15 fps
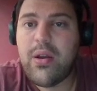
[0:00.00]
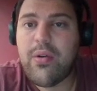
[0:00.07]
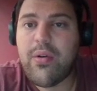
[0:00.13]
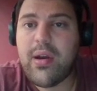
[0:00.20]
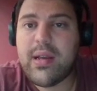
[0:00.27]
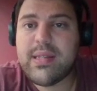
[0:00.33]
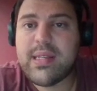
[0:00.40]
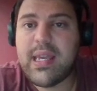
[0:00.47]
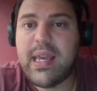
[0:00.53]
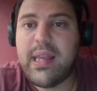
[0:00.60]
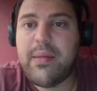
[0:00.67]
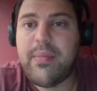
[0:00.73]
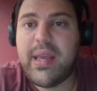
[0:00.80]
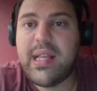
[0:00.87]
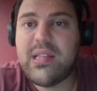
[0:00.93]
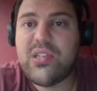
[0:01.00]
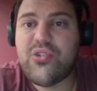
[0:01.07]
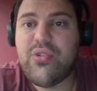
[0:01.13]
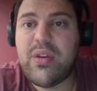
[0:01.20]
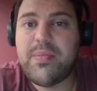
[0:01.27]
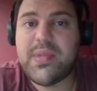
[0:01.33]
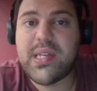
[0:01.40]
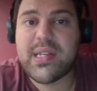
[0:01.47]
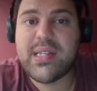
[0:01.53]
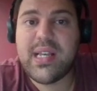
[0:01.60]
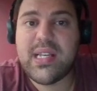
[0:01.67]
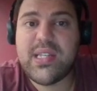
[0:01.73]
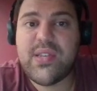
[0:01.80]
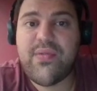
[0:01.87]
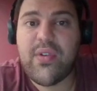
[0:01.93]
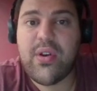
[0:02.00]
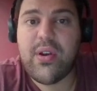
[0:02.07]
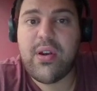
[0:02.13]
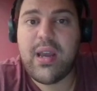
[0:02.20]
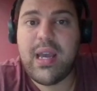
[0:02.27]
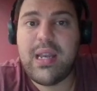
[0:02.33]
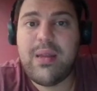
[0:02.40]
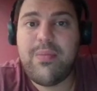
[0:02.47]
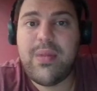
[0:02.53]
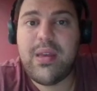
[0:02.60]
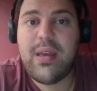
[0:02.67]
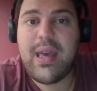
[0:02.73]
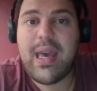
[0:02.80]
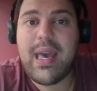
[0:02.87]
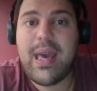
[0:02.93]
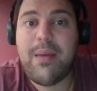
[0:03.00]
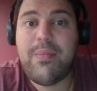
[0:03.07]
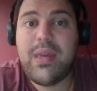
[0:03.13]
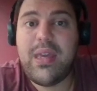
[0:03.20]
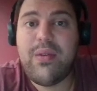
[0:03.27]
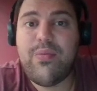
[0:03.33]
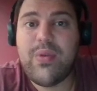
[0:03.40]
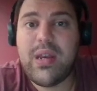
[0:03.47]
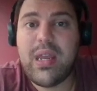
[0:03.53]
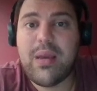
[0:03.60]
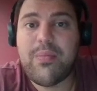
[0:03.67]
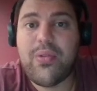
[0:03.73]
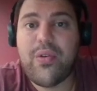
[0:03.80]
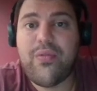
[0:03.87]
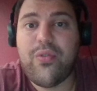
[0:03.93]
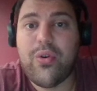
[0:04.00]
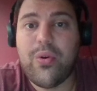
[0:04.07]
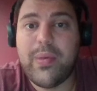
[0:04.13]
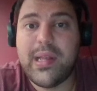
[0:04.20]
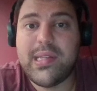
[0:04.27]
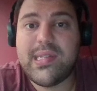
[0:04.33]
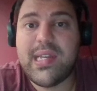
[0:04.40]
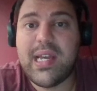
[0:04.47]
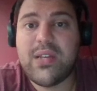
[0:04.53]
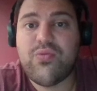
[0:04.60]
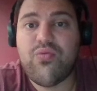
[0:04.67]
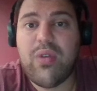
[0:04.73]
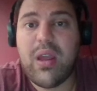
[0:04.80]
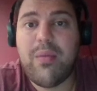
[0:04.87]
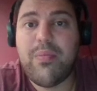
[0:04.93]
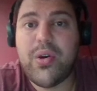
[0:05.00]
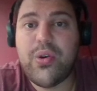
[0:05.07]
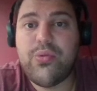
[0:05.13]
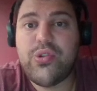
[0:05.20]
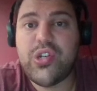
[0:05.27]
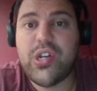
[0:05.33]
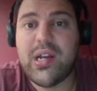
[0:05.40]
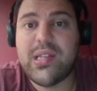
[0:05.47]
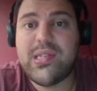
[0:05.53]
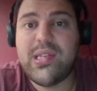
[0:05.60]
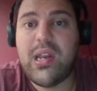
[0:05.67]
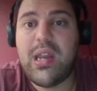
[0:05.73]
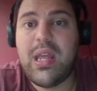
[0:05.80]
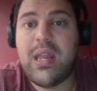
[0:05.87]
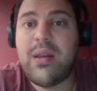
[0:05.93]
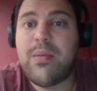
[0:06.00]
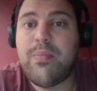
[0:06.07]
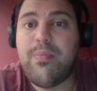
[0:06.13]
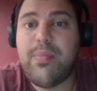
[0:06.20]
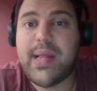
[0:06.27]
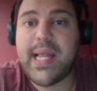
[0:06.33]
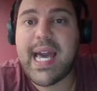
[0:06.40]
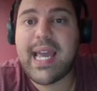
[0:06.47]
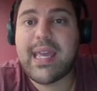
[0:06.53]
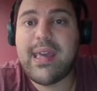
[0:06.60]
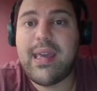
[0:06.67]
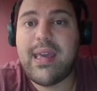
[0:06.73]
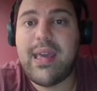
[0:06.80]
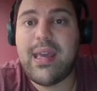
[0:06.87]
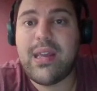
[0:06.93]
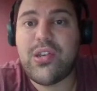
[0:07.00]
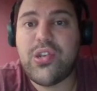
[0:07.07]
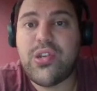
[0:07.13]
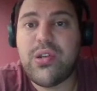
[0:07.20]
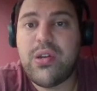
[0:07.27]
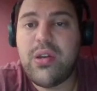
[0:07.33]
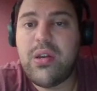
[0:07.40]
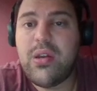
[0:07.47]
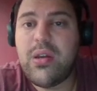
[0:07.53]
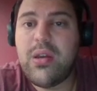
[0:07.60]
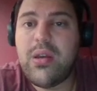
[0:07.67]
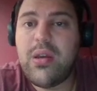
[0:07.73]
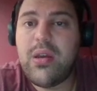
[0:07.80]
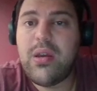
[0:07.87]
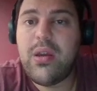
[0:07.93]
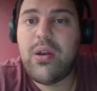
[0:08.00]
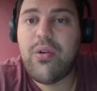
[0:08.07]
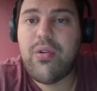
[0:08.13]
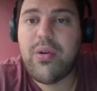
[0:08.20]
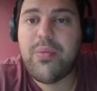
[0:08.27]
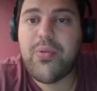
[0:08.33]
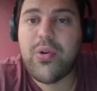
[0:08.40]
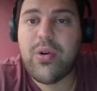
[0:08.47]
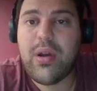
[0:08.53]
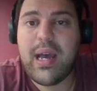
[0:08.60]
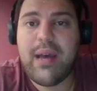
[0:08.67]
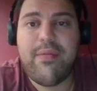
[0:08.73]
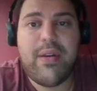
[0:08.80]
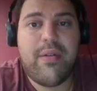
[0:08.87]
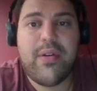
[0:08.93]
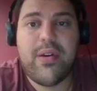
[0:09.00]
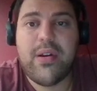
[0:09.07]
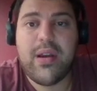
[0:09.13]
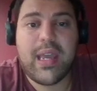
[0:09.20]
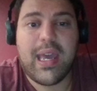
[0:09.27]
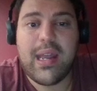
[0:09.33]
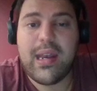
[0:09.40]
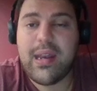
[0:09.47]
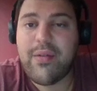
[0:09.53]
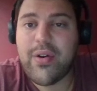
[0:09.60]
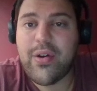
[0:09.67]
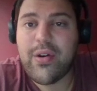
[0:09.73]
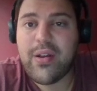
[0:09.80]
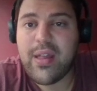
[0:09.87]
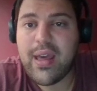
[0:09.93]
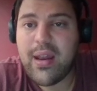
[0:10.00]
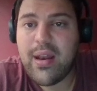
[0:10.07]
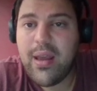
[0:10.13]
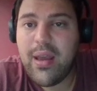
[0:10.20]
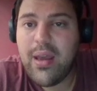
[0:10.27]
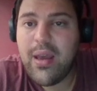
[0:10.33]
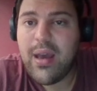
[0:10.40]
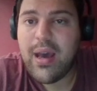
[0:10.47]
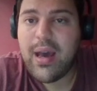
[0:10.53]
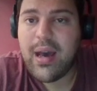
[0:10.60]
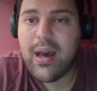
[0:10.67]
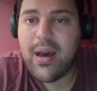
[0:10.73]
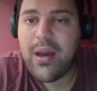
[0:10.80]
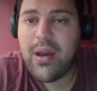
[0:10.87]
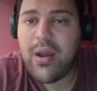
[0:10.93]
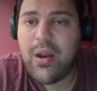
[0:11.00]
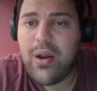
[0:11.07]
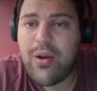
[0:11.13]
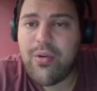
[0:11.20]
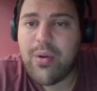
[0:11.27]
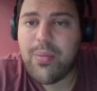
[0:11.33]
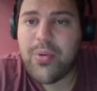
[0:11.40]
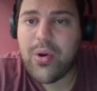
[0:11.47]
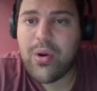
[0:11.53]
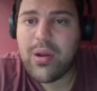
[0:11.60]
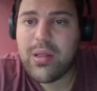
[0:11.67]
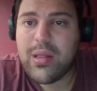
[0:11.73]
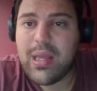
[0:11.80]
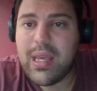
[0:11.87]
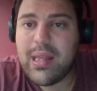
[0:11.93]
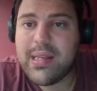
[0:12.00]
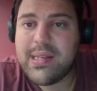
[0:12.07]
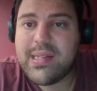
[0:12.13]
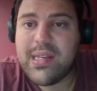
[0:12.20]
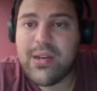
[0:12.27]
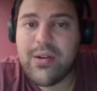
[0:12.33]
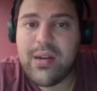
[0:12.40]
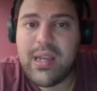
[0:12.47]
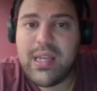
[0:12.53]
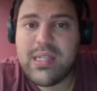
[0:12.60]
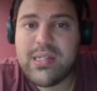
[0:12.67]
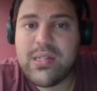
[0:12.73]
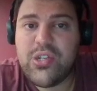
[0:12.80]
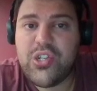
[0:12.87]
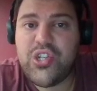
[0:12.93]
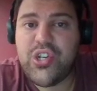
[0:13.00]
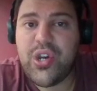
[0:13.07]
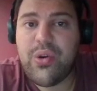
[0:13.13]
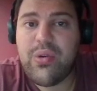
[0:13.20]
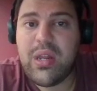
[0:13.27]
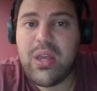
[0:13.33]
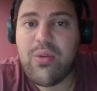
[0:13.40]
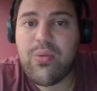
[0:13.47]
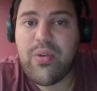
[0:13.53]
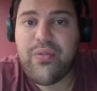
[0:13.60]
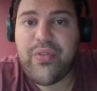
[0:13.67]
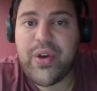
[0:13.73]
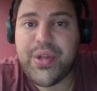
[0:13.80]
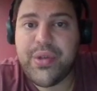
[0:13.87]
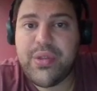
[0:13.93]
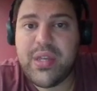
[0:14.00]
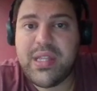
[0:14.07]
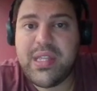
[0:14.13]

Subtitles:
Ross gained mainstream success for her Emmy-winning performance as Rainbow Johnson in Black-ish. I've never heard of that. Reportedly, the series Jodie will follow the